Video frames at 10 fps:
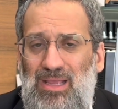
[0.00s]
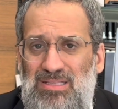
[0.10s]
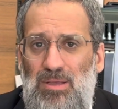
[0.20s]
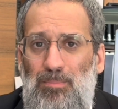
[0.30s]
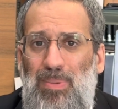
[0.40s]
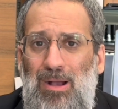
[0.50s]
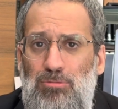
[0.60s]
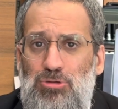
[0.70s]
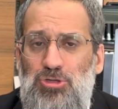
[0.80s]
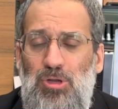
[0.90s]
it's a
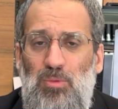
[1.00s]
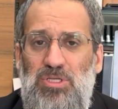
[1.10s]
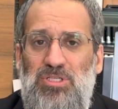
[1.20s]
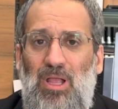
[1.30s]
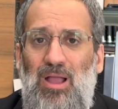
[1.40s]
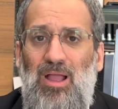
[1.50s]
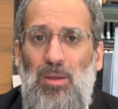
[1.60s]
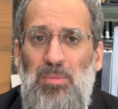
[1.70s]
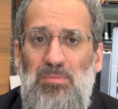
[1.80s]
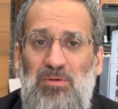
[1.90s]
boundary which the
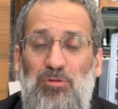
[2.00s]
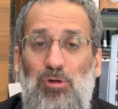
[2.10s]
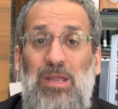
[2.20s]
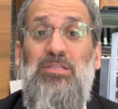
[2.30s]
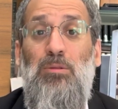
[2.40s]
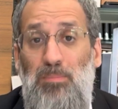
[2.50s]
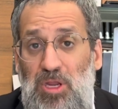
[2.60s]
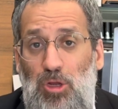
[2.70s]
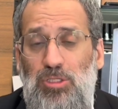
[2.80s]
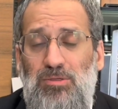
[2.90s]
Chachamim have created
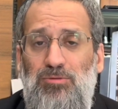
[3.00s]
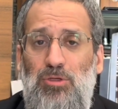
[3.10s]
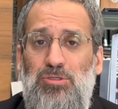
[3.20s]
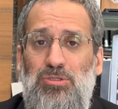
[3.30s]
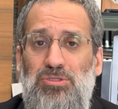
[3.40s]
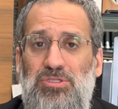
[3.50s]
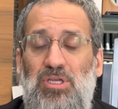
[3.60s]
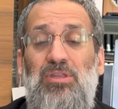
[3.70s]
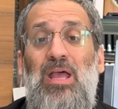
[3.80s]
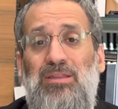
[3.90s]
because of those
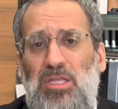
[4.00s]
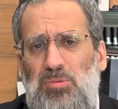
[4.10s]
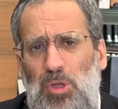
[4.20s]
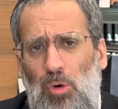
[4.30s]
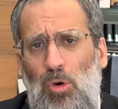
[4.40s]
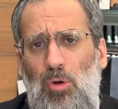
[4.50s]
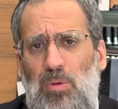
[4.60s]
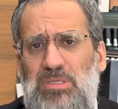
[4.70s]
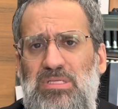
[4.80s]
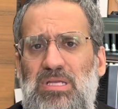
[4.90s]
concerns that we
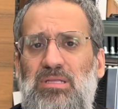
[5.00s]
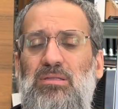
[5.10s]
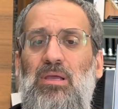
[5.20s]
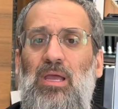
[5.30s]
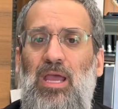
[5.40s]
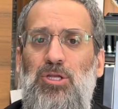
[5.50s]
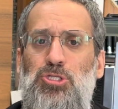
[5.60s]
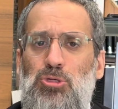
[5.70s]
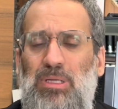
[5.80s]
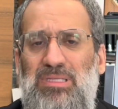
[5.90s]
always need a
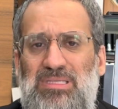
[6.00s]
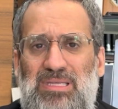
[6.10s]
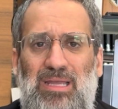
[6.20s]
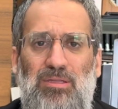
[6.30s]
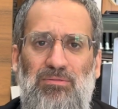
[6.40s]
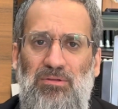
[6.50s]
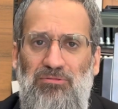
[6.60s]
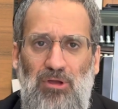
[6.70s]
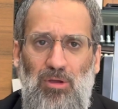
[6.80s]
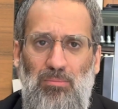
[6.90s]
Jew at the side of the
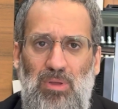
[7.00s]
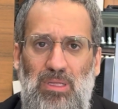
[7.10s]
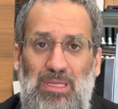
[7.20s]
farm.